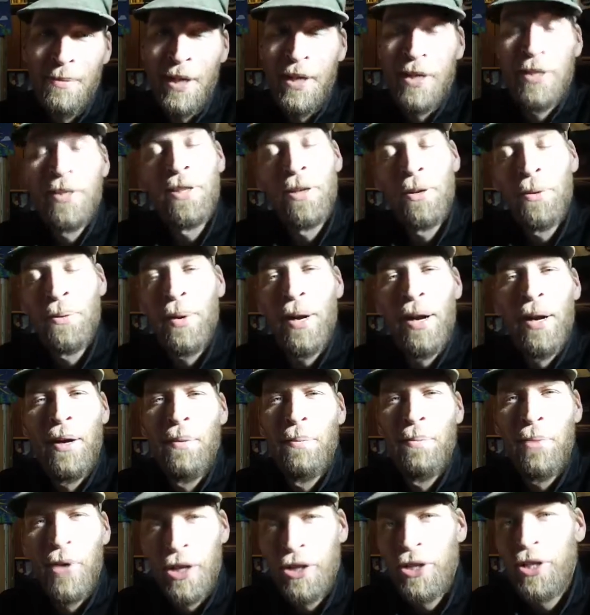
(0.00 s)
because they're
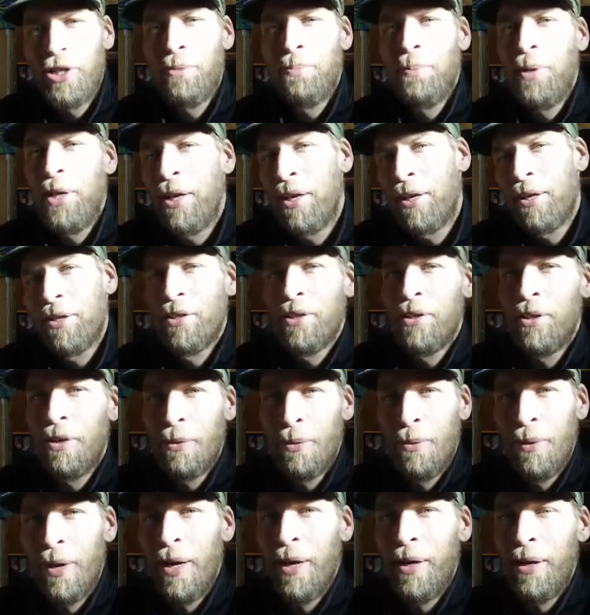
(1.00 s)
rare. Precious because
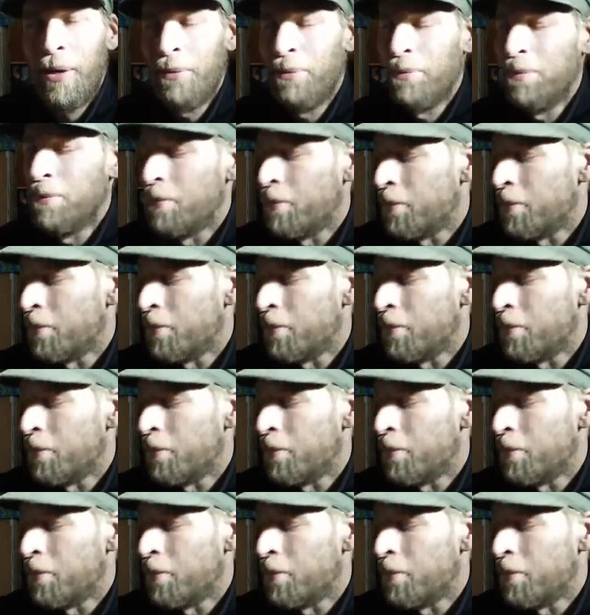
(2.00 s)
they're rare.